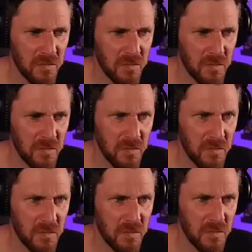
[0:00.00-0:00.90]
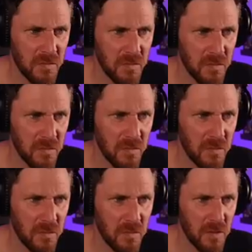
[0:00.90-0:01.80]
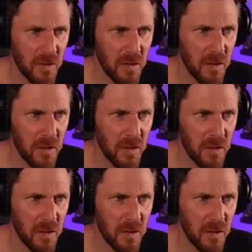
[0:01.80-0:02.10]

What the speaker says: Nobody speaks.